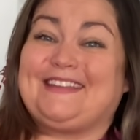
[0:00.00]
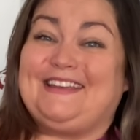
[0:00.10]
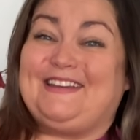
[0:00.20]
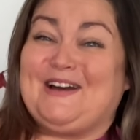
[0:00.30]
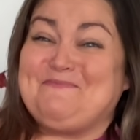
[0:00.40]

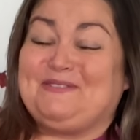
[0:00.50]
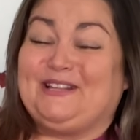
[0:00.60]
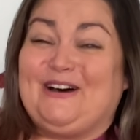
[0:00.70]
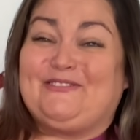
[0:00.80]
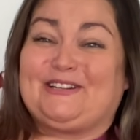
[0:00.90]
Yep,
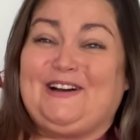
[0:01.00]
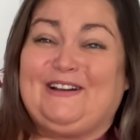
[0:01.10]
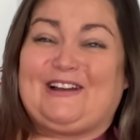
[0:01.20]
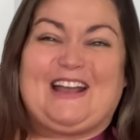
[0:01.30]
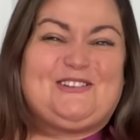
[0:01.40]
love the
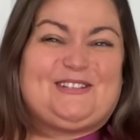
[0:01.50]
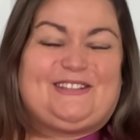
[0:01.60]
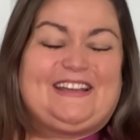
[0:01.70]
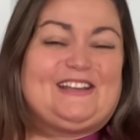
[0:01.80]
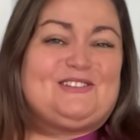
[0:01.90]
color. I just
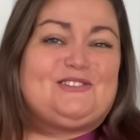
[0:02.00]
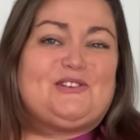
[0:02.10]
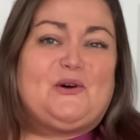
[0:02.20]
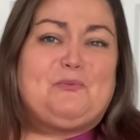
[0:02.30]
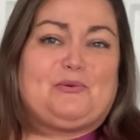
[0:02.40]
think it's
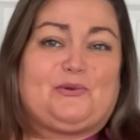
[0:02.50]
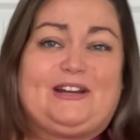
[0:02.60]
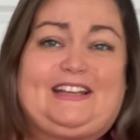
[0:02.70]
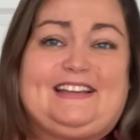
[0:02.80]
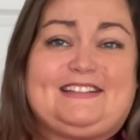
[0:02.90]
so
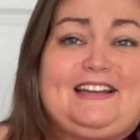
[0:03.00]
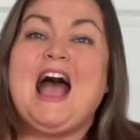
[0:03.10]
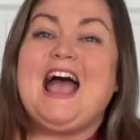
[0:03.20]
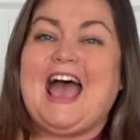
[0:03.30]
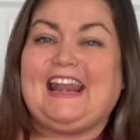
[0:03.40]
pretty, isn't it?
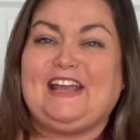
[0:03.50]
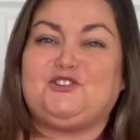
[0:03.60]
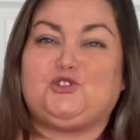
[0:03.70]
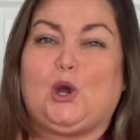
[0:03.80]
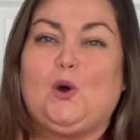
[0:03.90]
And I
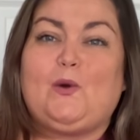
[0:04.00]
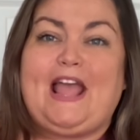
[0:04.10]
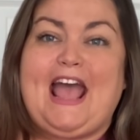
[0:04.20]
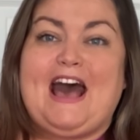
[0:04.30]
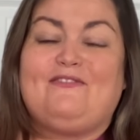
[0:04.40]
don't
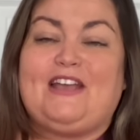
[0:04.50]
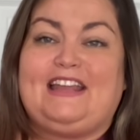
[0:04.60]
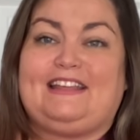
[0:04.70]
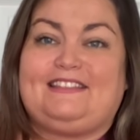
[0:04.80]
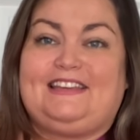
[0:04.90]
have
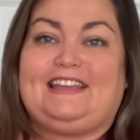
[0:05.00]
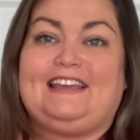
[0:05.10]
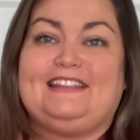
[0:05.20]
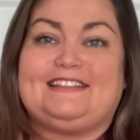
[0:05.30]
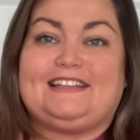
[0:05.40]
anything
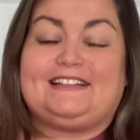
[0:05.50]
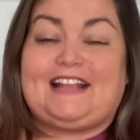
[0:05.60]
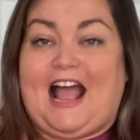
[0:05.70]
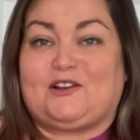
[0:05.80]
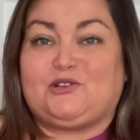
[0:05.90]
in this
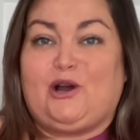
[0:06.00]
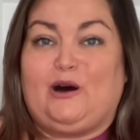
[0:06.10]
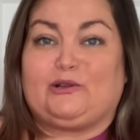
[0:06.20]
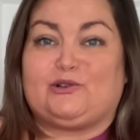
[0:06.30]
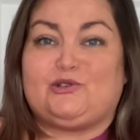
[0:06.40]
exact
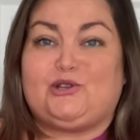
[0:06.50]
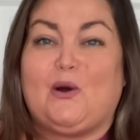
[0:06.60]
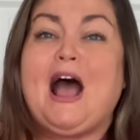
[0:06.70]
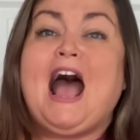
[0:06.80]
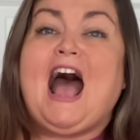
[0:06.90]
color,
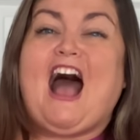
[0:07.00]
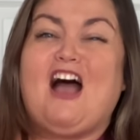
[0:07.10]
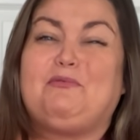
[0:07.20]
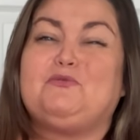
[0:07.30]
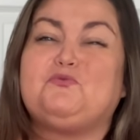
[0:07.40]
so
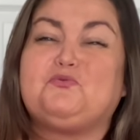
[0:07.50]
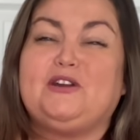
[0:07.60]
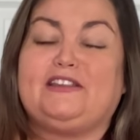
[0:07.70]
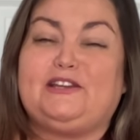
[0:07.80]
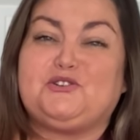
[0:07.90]
I've been
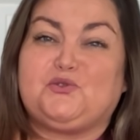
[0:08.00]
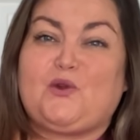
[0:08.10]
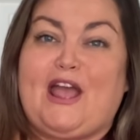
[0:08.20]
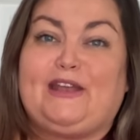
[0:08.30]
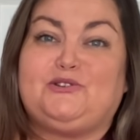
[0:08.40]
really
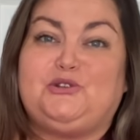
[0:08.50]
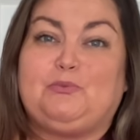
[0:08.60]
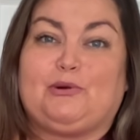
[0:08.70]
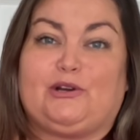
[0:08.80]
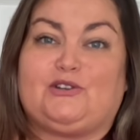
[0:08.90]
trying to
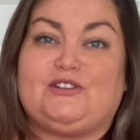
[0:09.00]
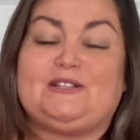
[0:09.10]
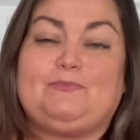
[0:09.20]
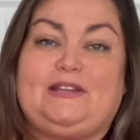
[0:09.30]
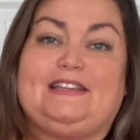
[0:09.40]
purchase
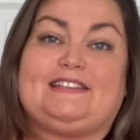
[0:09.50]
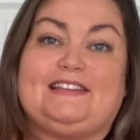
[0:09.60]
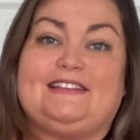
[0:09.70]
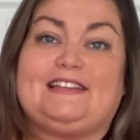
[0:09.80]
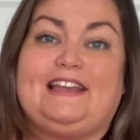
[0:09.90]

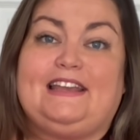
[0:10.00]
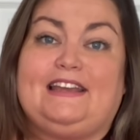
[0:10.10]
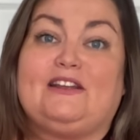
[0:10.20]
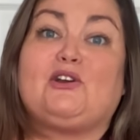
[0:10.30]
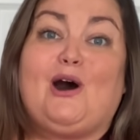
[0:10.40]
pieces
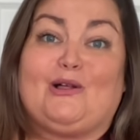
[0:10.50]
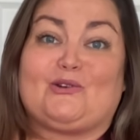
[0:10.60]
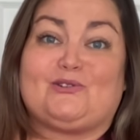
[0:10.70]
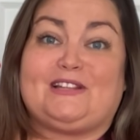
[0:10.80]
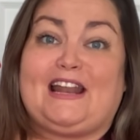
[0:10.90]
in
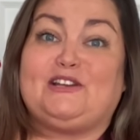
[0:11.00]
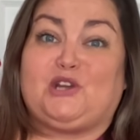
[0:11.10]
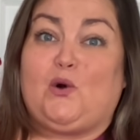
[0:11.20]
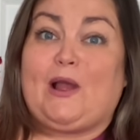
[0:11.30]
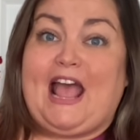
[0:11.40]
colors that I
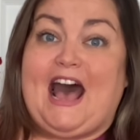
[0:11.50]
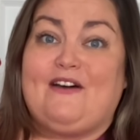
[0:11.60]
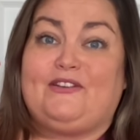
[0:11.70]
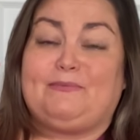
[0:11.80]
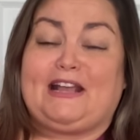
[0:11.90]
don't
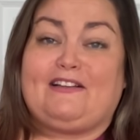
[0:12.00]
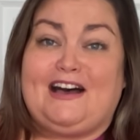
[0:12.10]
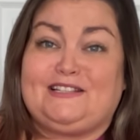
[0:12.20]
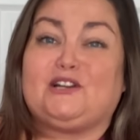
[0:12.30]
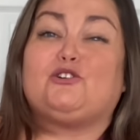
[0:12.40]
have in my
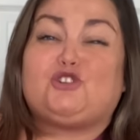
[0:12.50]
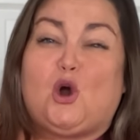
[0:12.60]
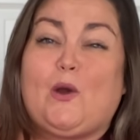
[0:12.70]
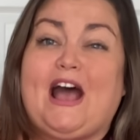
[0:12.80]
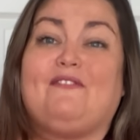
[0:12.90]
closet or
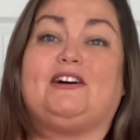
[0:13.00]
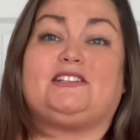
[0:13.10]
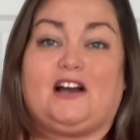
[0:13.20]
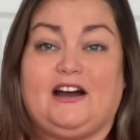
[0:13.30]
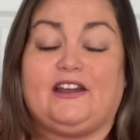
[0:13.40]
don't have a
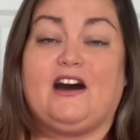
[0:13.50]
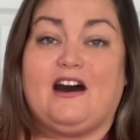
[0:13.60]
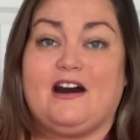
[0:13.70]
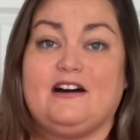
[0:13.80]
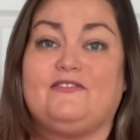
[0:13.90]
ton
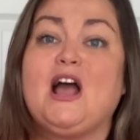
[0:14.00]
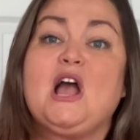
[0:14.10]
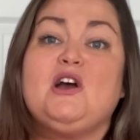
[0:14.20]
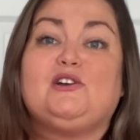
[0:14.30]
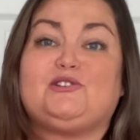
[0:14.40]
of.
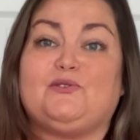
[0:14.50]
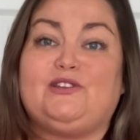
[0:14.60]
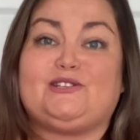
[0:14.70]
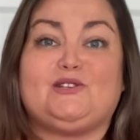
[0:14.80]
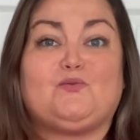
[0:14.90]
So
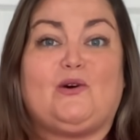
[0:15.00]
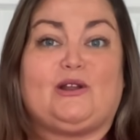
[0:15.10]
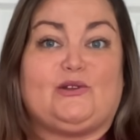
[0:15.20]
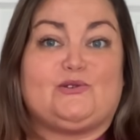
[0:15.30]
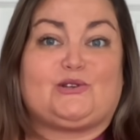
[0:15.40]
this is one
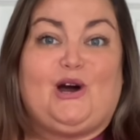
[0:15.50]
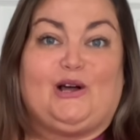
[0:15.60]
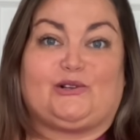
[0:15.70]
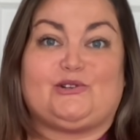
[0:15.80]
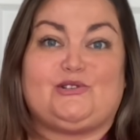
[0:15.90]
of those
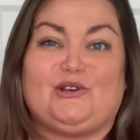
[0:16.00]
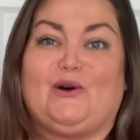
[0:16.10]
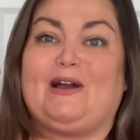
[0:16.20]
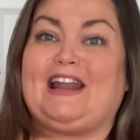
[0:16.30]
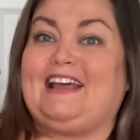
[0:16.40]
colors.
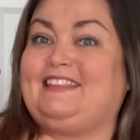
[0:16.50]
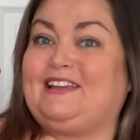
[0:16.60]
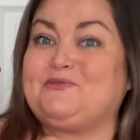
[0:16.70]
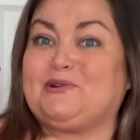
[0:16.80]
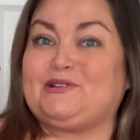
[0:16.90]
So, and I think
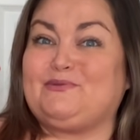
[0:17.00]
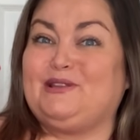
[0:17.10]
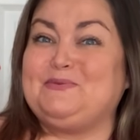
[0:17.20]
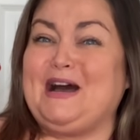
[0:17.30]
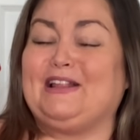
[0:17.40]
it works
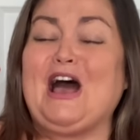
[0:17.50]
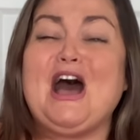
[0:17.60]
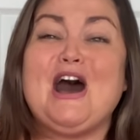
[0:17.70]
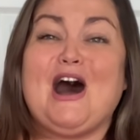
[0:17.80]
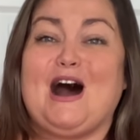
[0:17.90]
really well.
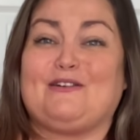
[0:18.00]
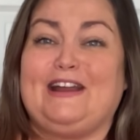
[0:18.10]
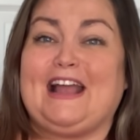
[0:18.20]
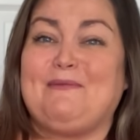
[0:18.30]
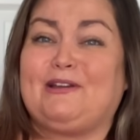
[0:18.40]
All
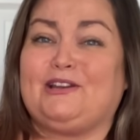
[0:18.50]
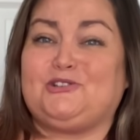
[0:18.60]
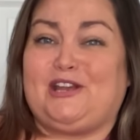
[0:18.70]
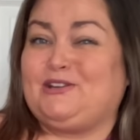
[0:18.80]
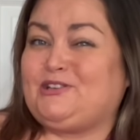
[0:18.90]
right, I'm gonna
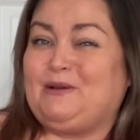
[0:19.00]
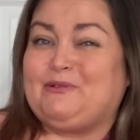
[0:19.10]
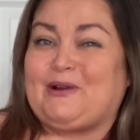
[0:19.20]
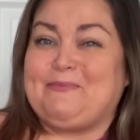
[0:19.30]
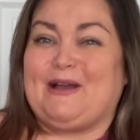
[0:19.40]
change and I'll
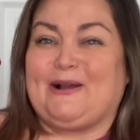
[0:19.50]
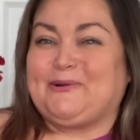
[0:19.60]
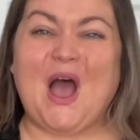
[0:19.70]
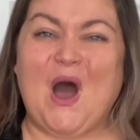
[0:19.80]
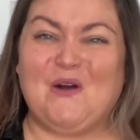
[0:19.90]
be right back.
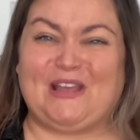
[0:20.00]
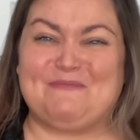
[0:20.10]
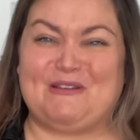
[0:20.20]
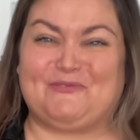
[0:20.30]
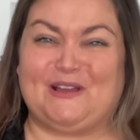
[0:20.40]
Okay,
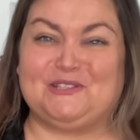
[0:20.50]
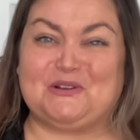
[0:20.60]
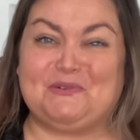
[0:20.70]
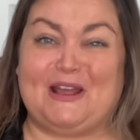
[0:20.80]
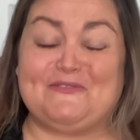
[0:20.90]
my friends,
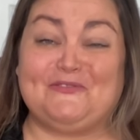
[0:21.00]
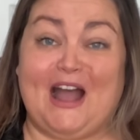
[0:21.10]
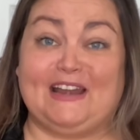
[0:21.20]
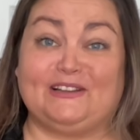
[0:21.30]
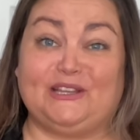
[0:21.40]
look what I
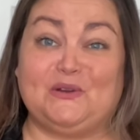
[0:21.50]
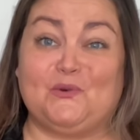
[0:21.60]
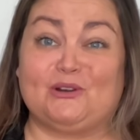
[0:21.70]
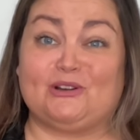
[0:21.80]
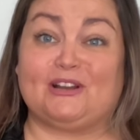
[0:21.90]
finally
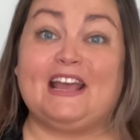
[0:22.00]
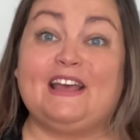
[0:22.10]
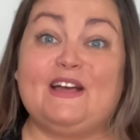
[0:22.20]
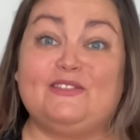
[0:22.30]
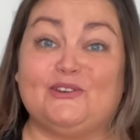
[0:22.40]
ordered
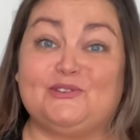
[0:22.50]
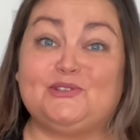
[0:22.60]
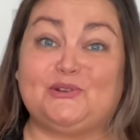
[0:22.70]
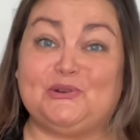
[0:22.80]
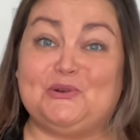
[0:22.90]
the
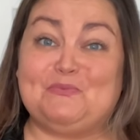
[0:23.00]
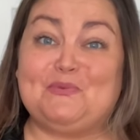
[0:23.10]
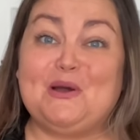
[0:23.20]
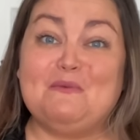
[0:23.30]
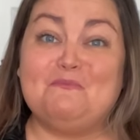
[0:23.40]
Scoop
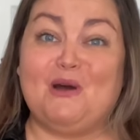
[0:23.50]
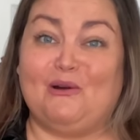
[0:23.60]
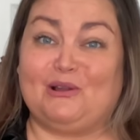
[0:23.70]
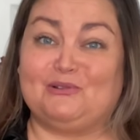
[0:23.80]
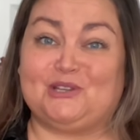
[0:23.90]

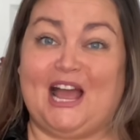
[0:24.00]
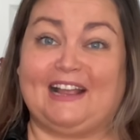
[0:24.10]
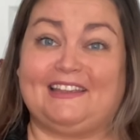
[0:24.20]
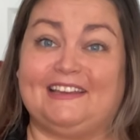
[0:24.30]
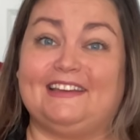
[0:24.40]
Moto
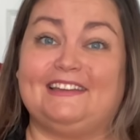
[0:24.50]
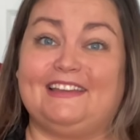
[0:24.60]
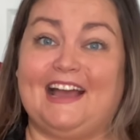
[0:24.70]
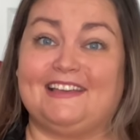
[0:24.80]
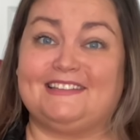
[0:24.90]
jacket.
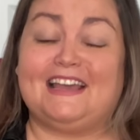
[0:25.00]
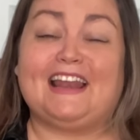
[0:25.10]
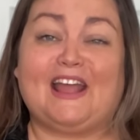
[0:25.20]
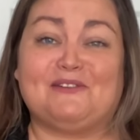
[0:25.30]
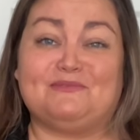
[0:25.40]
Yes,
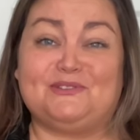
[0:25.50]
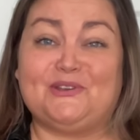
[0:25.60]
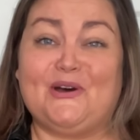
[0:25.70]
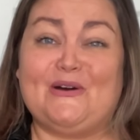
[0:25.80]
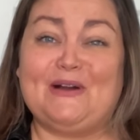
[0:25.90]
and I am
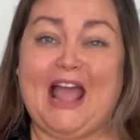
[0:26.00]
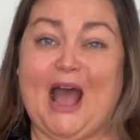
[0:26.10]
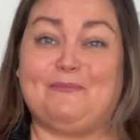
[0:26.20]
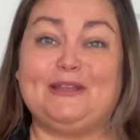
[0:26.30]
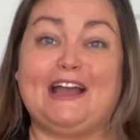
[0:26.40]
so
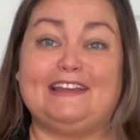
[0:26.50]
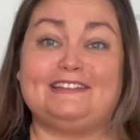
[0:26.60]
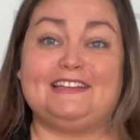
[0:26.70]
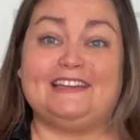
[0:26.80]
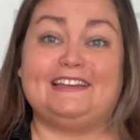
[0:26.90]
happy I
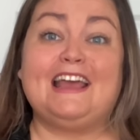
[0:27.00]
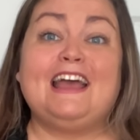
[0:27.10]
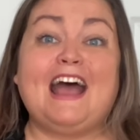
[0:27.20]
did.